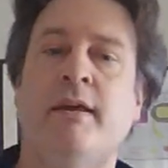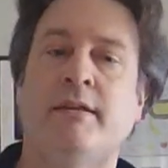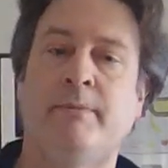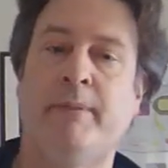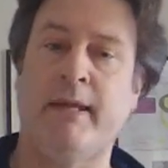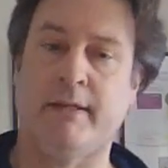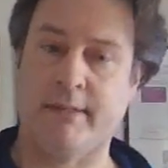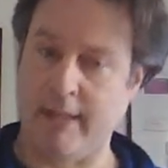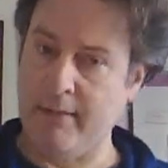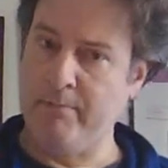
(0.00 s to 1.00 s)

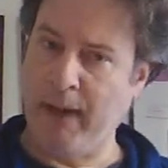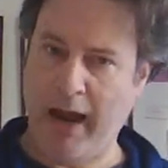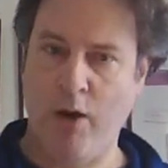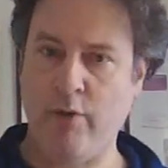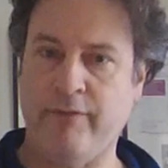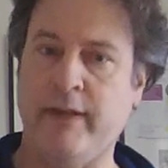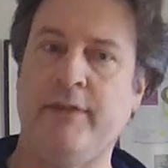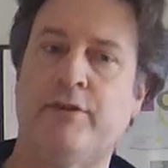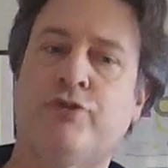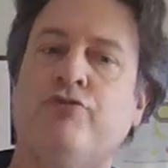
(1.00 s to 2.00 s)
depicting powerfully
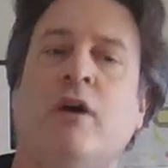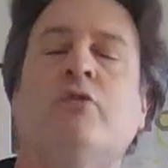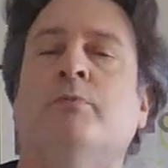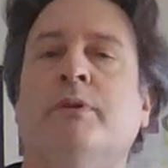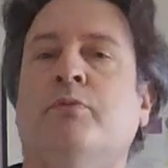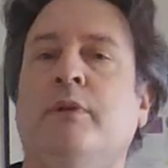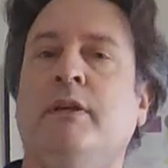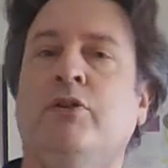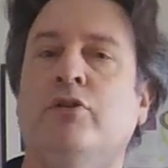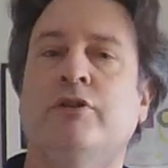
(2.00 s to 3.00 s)
the struggle
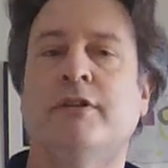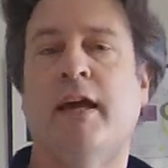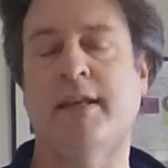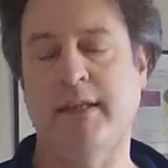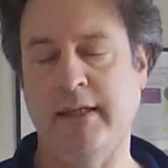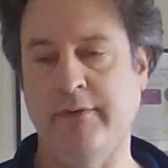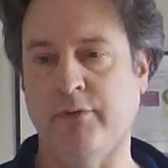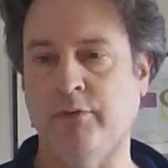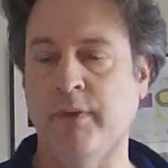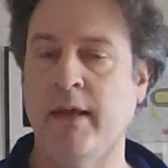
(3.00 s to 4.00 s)
between good and evil.